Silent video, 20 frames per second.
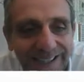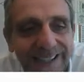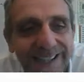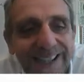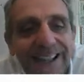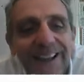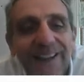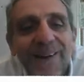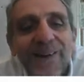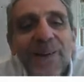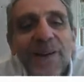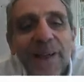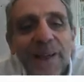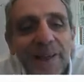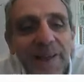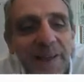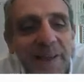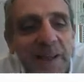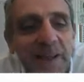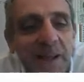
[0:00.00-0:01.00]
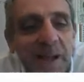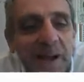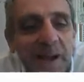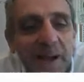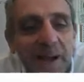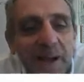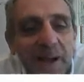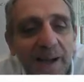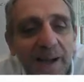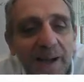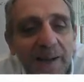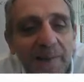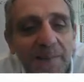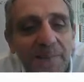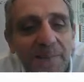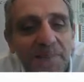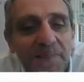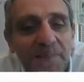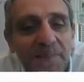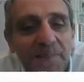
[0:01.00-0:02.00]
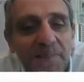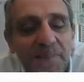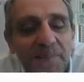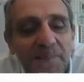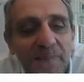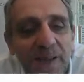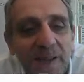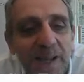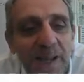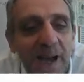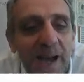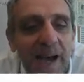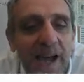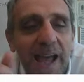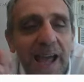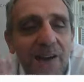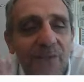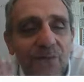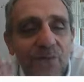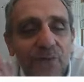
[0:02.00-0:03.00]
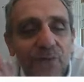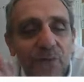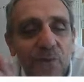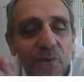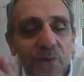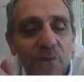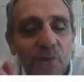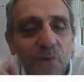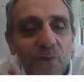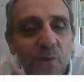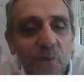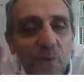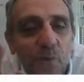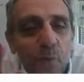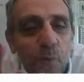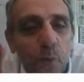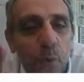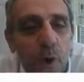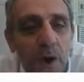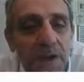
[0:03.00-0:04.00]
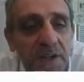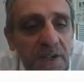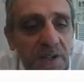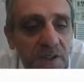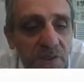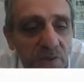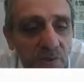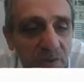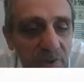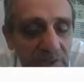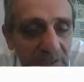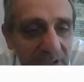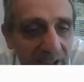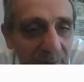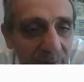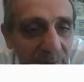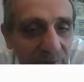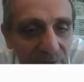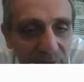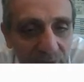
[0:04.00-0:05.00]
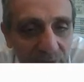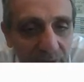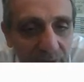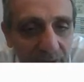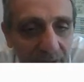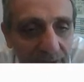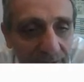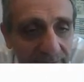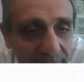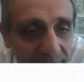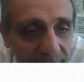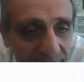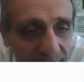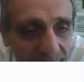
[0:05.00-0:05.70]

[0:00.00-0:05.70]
Okay, um, I have one new assignment for you guys,